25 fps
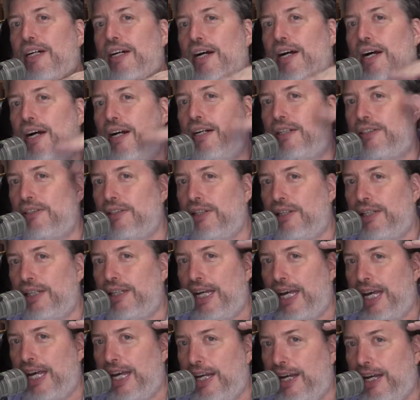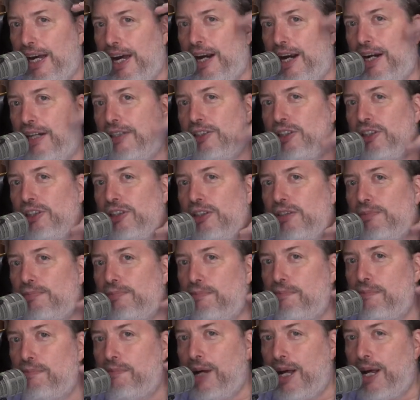Our
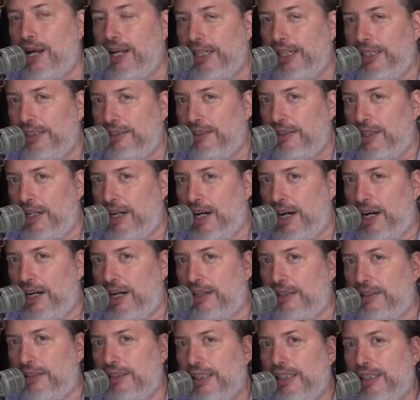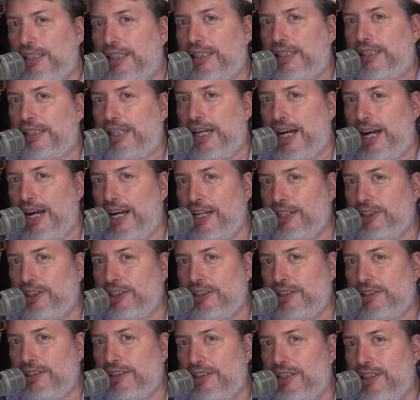mind, our
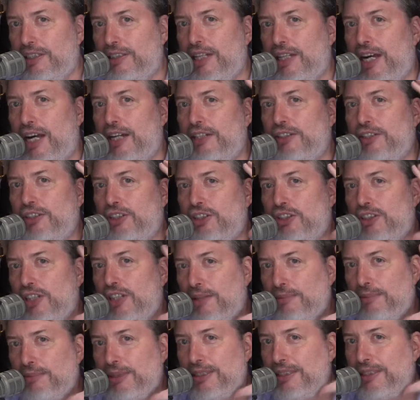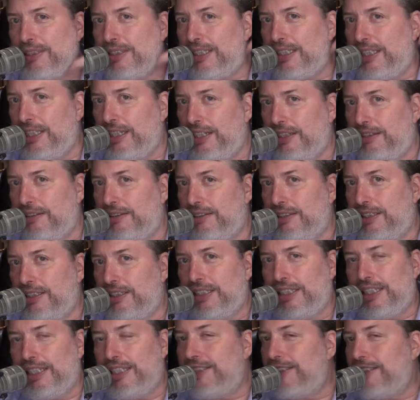consciousness, our neshama is here.
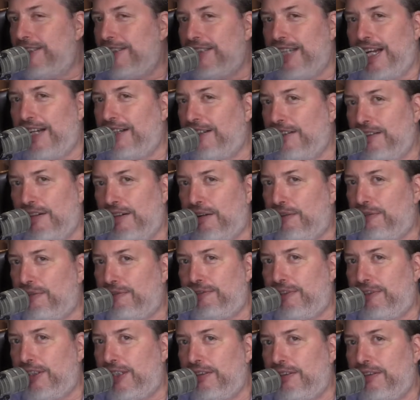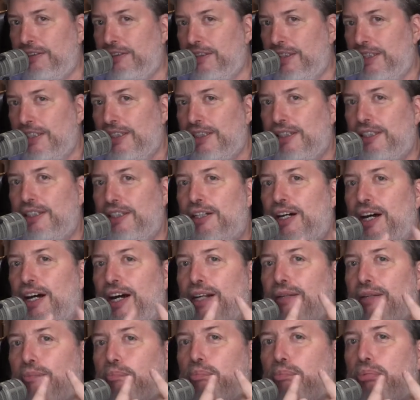It's not in our feet.
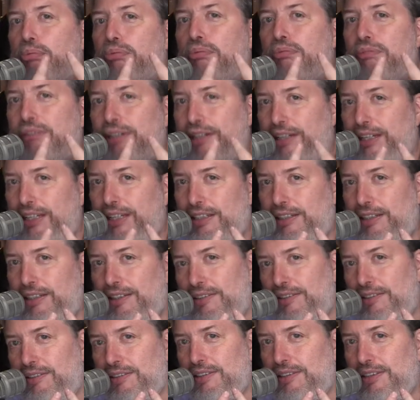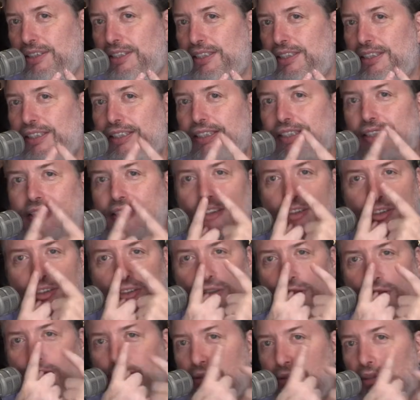God breathed
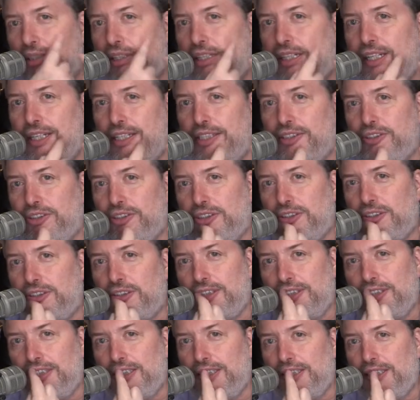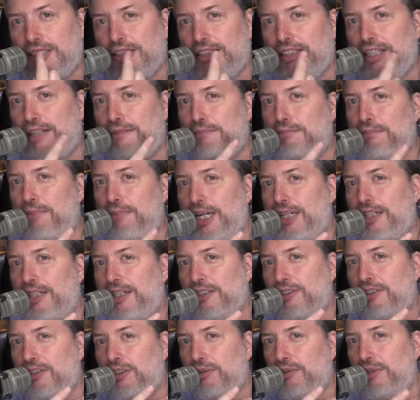into this that made
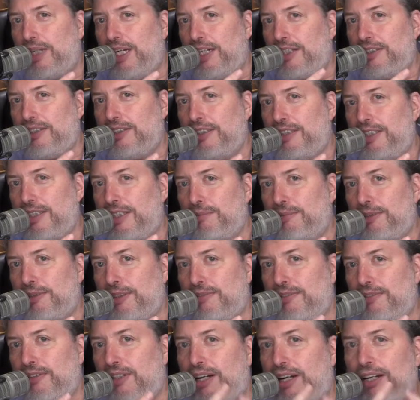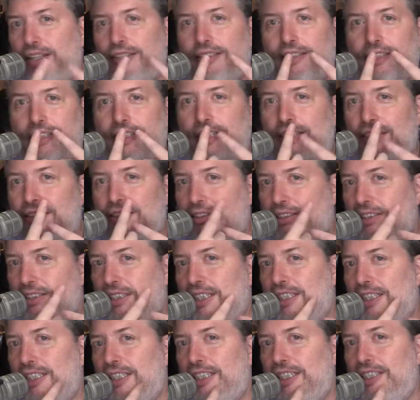us, create us in the image of God. This
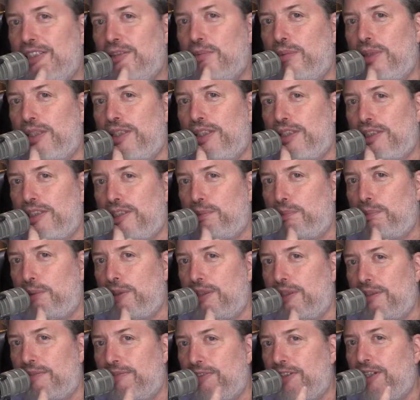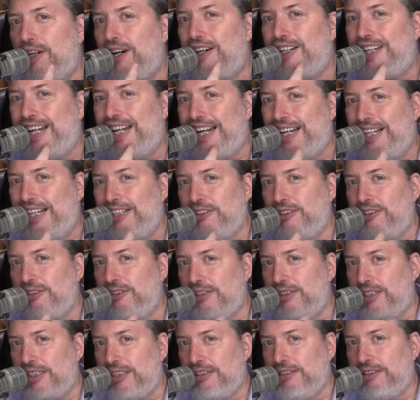is where the Spirit of God
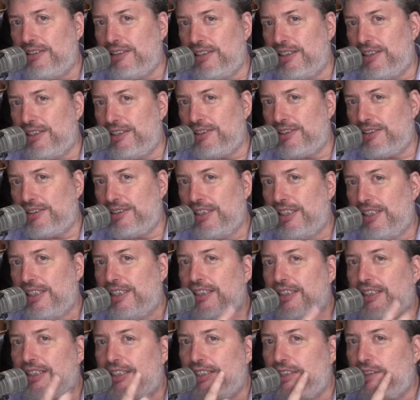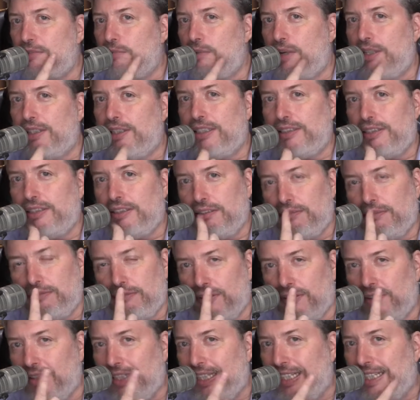entered into us. This is why this is a
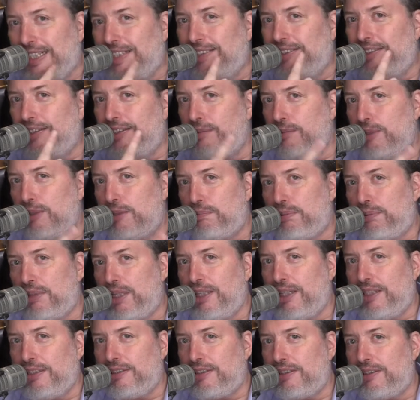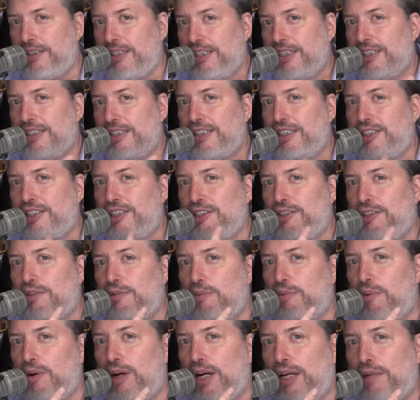very intimate place. This is
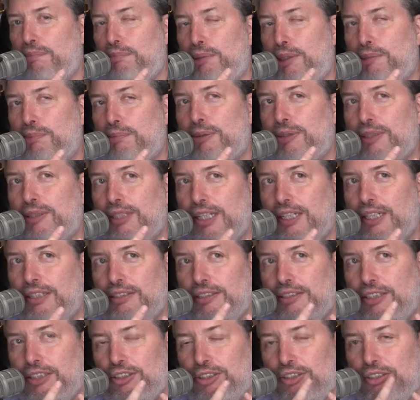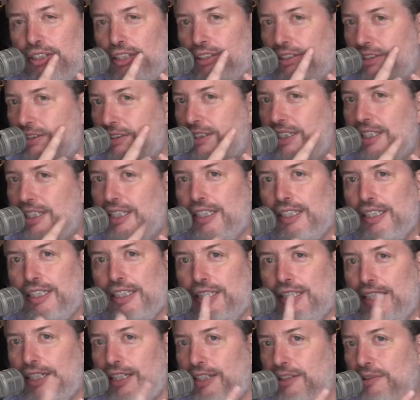why people kiss each other
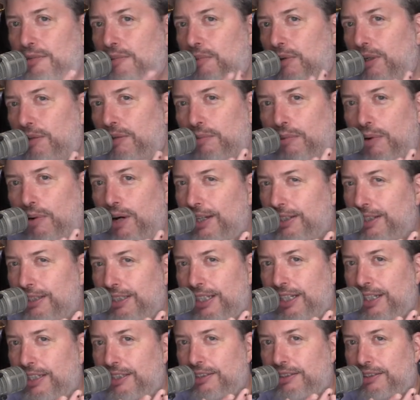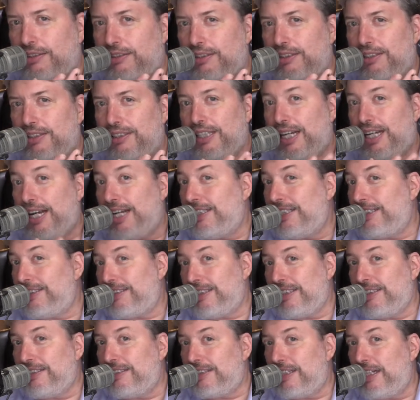here. Why kiss? And it's
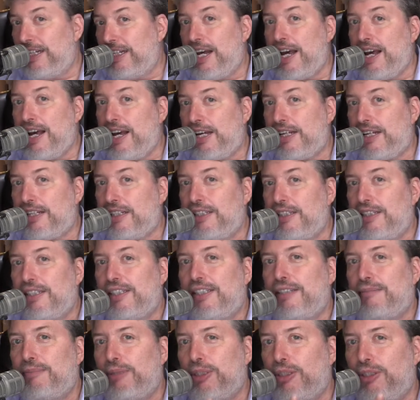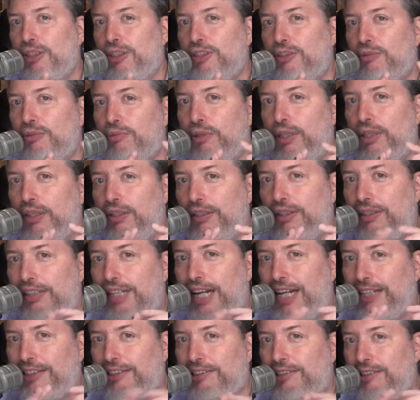in Tanakh, because
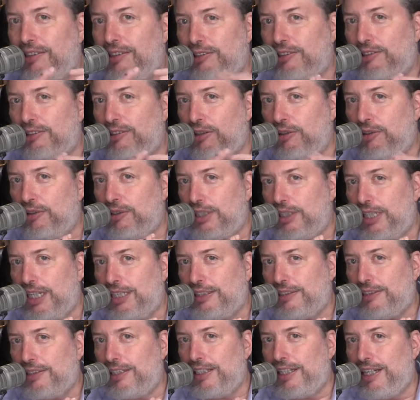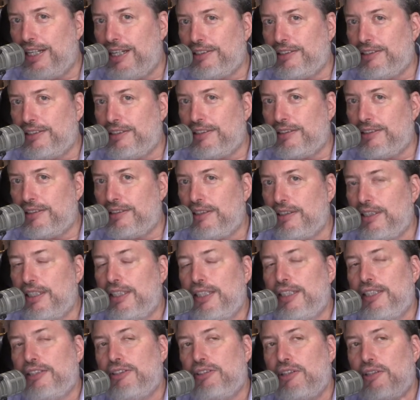that's the soul, that's the essence.
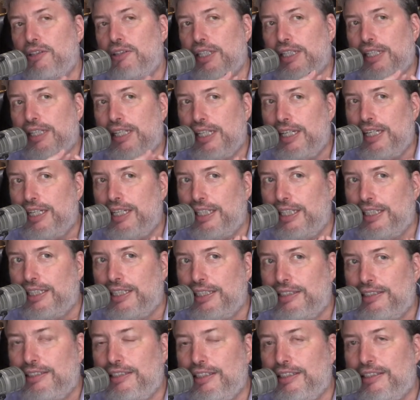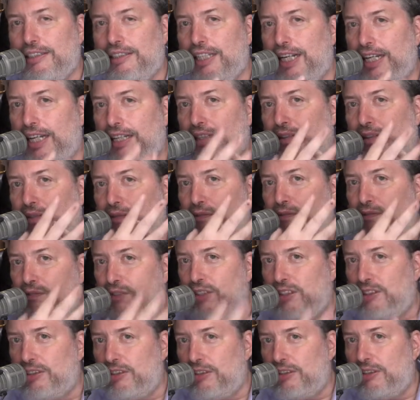So the key is to take the
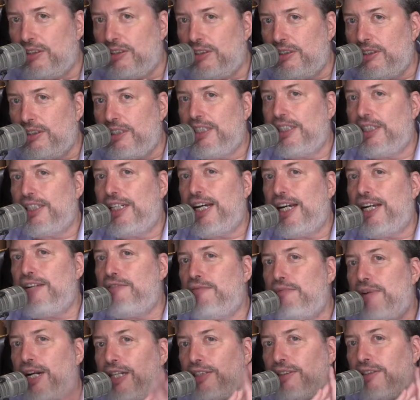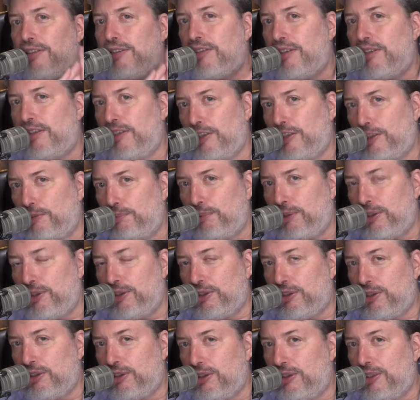physical and raise it to the
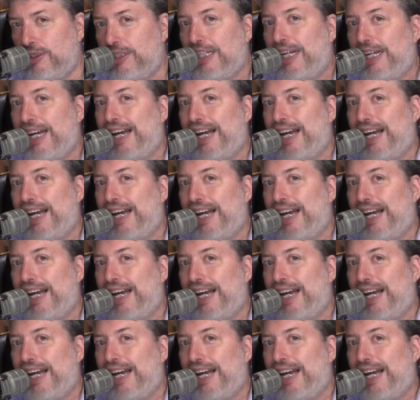spiritual.